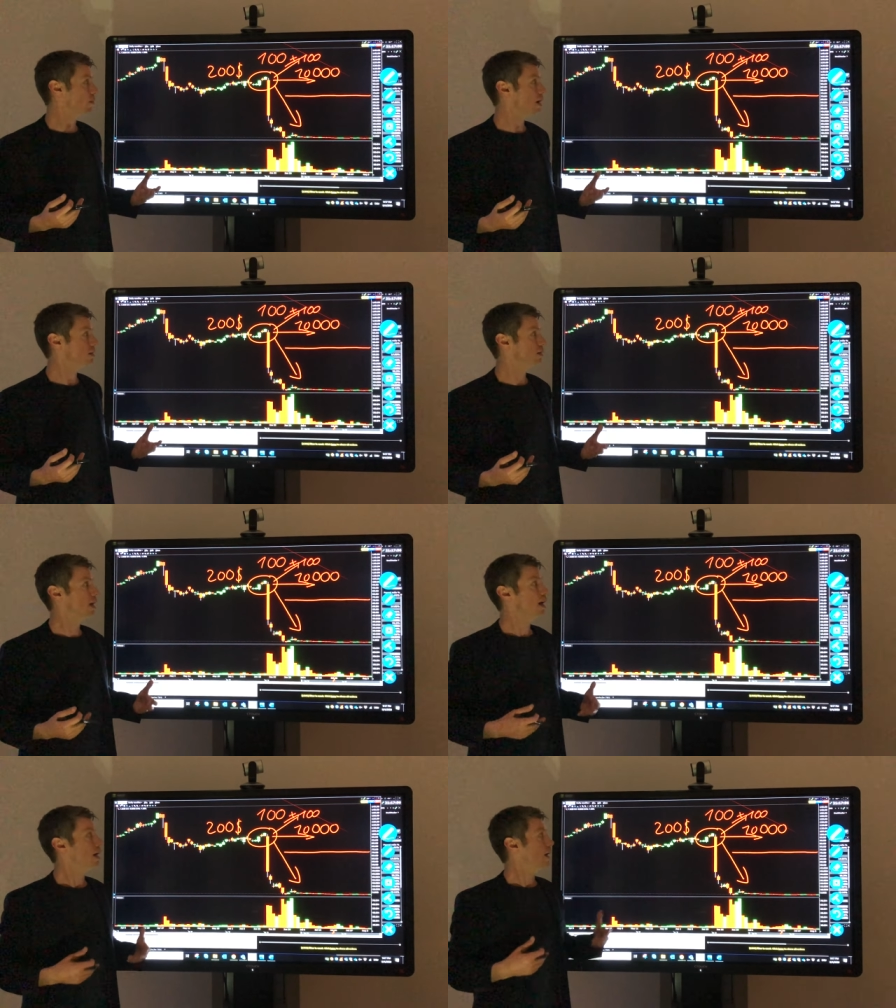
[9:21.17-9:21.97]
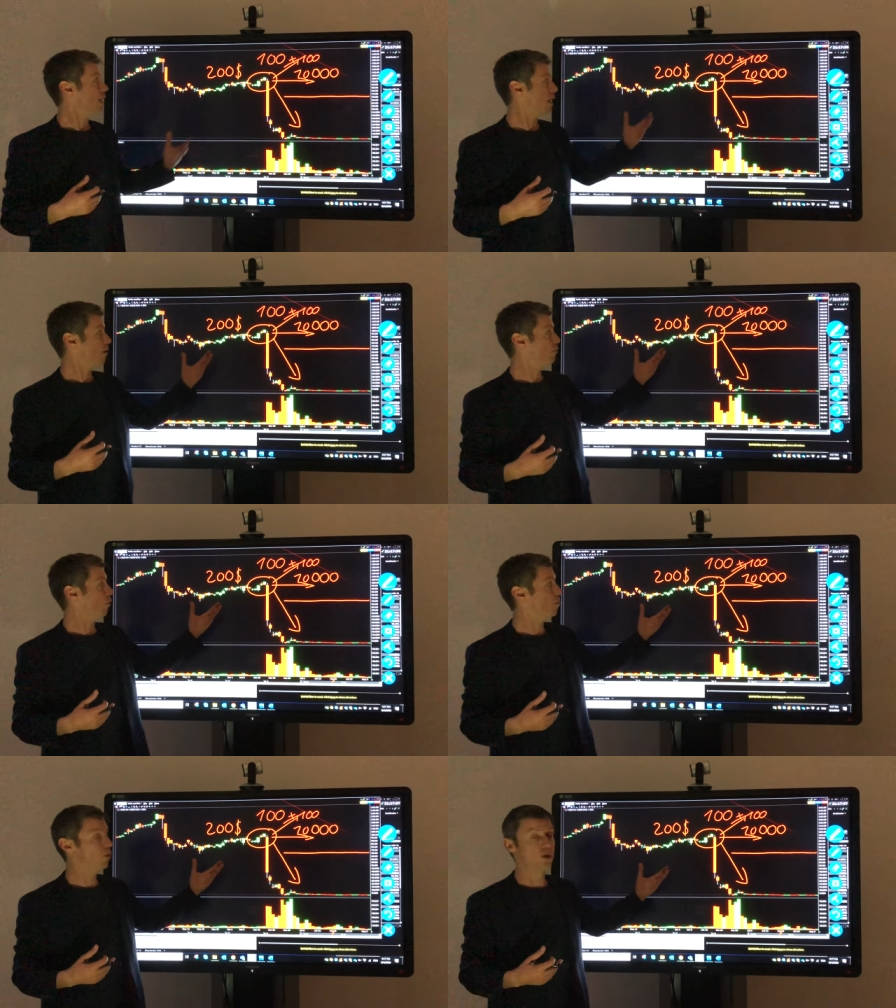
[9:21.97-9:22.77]
price.
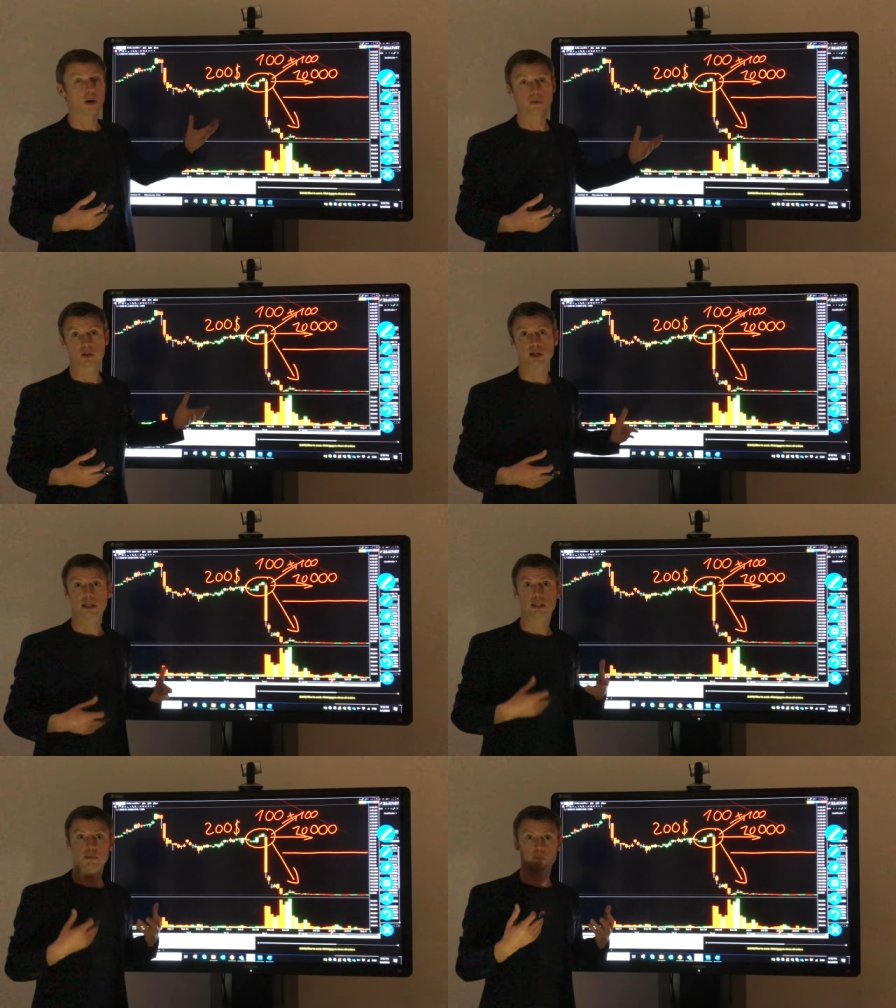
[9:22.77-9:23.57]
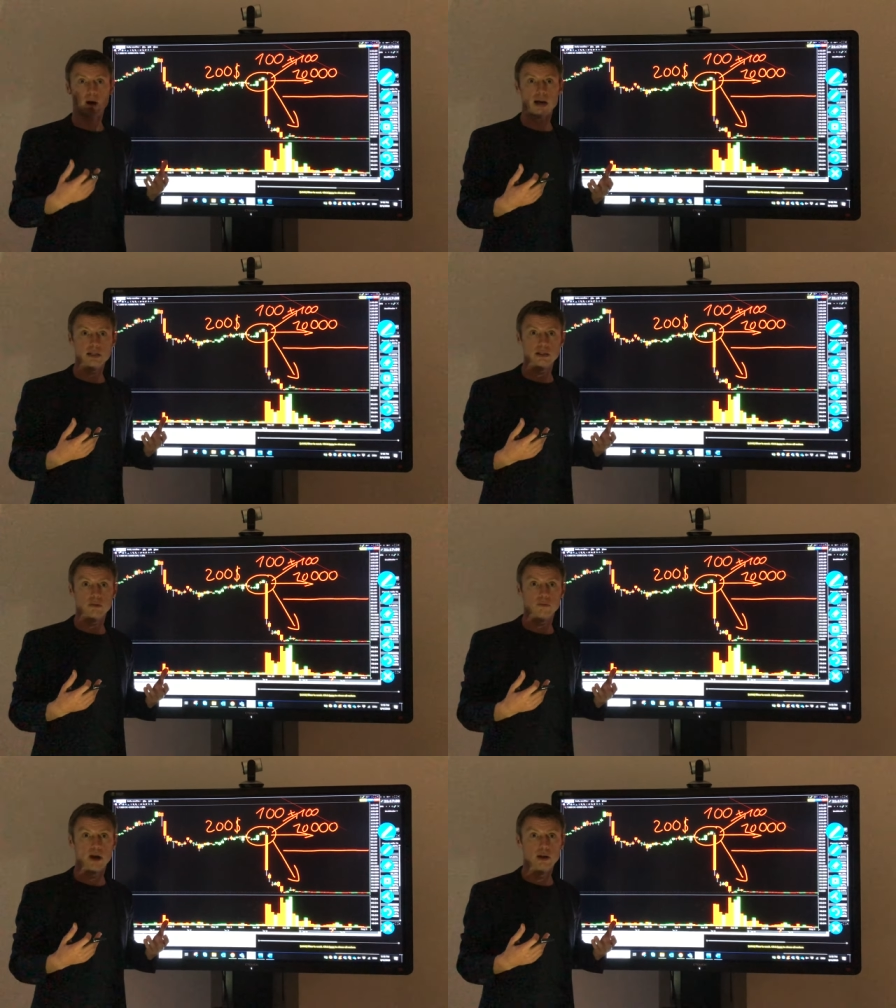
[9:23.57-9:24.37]
For a put option is the price
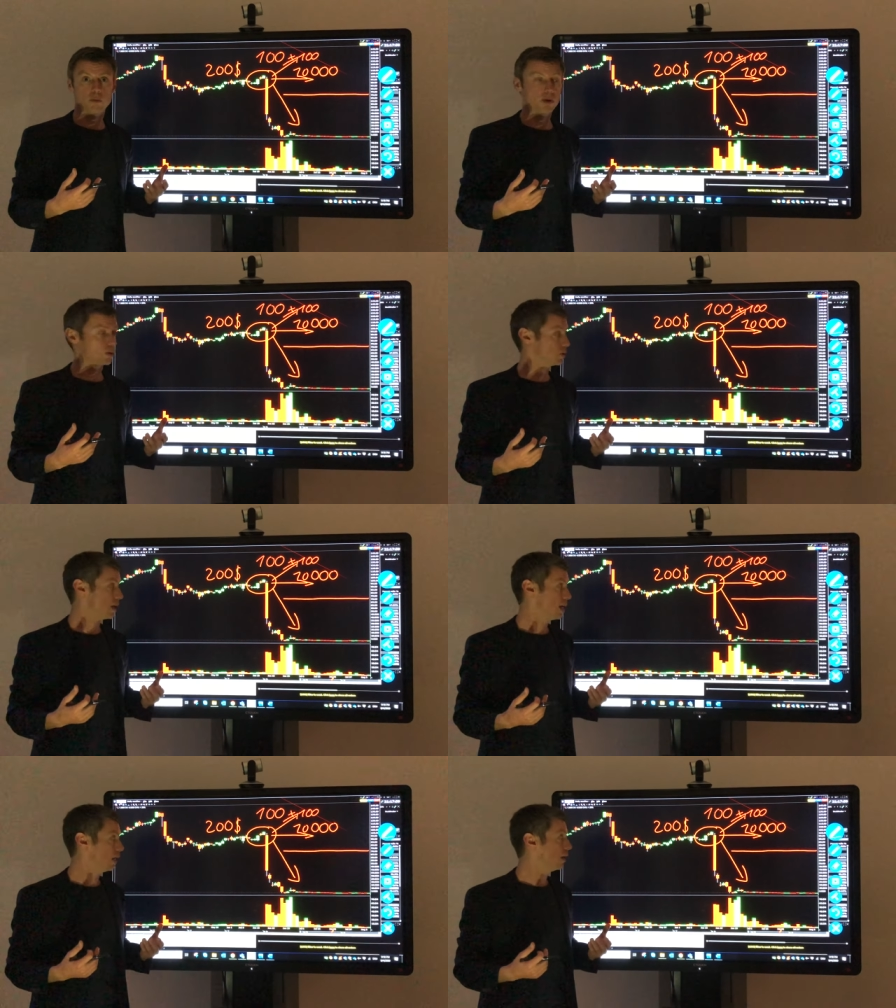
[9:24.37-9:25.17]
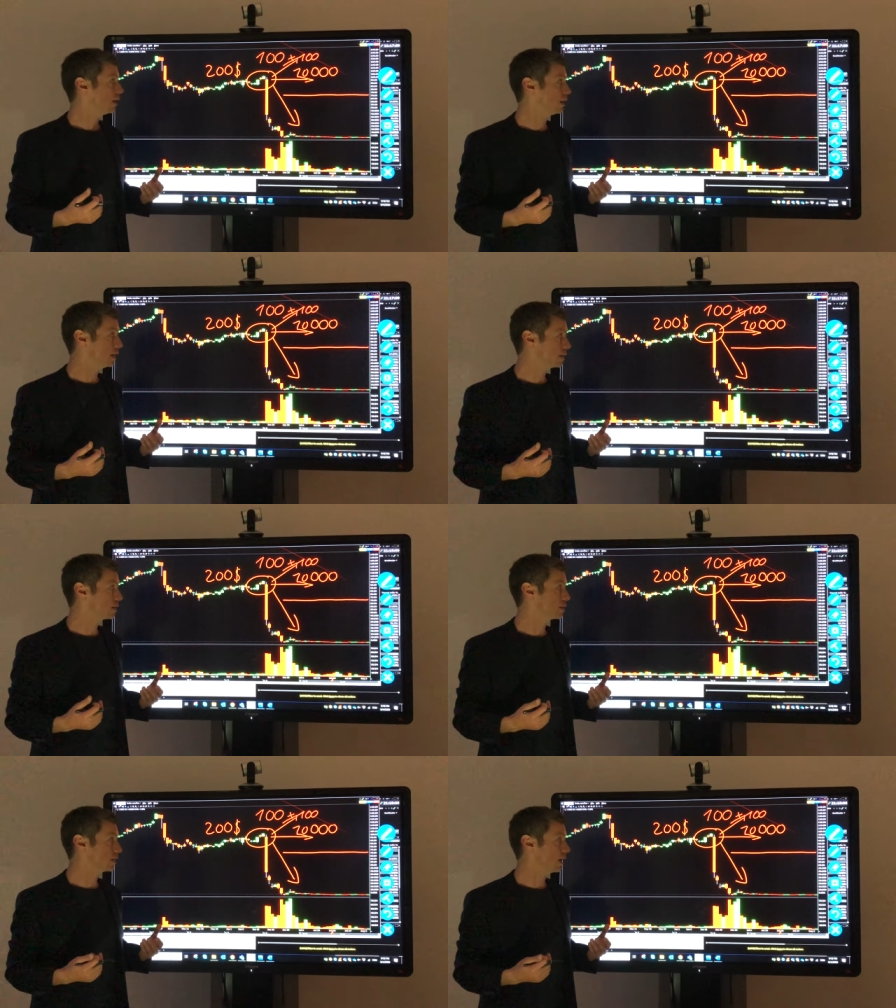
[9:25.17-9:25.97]
where you want to sell
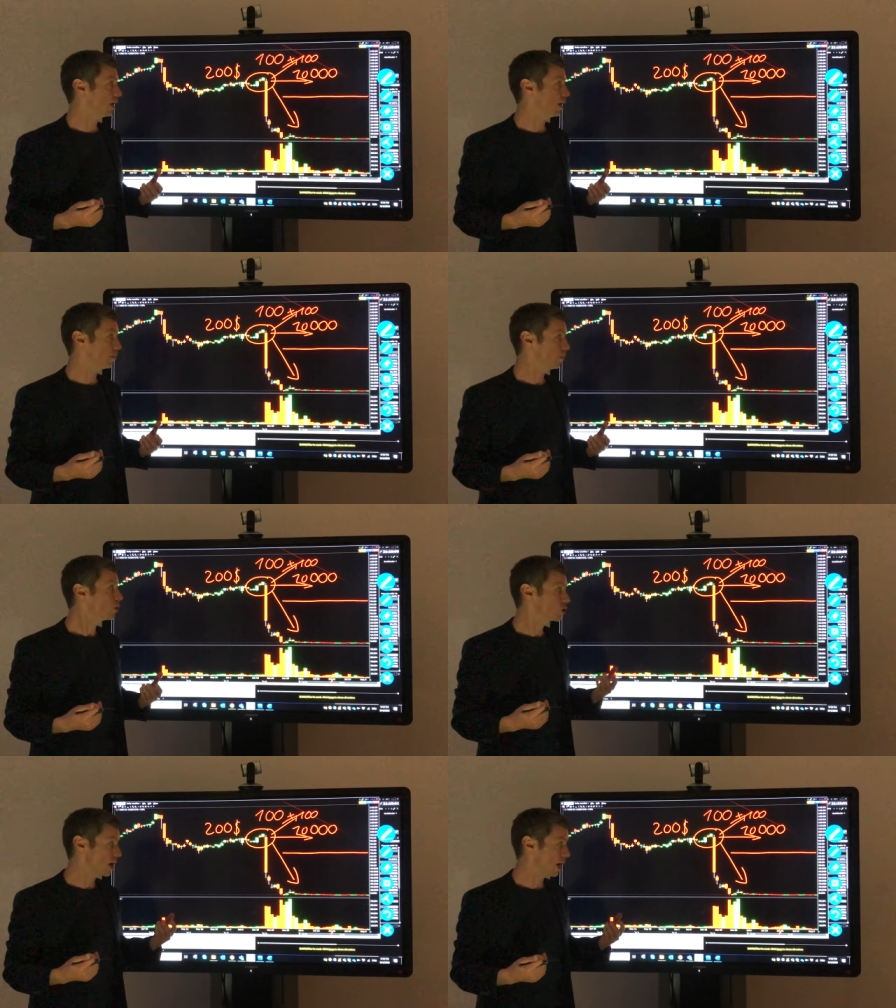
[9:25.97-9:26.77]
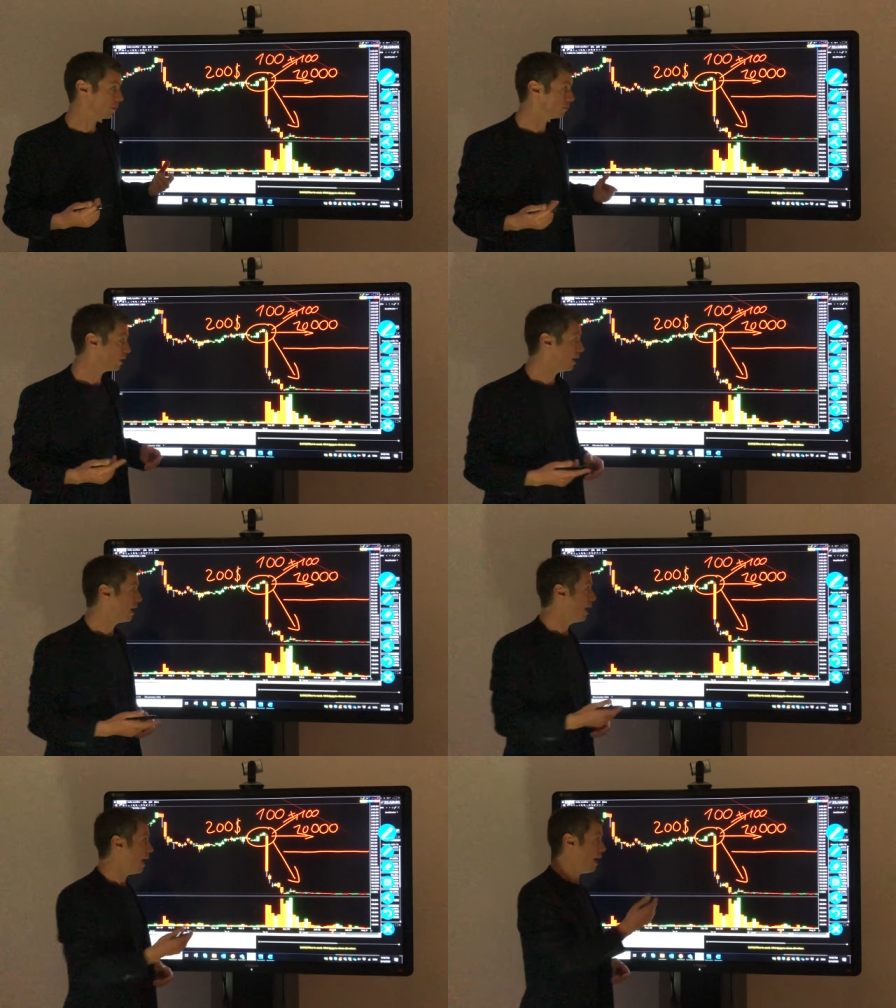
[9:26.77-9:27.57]
this share.
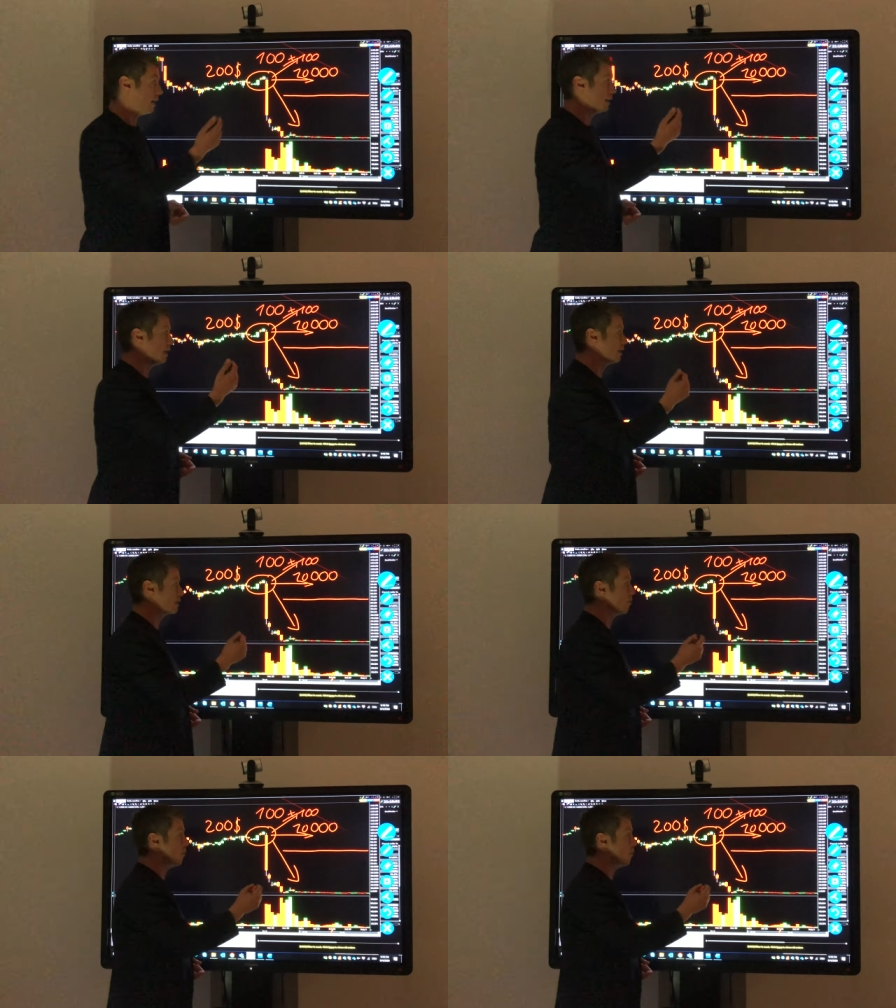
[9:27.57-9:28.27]
And here's a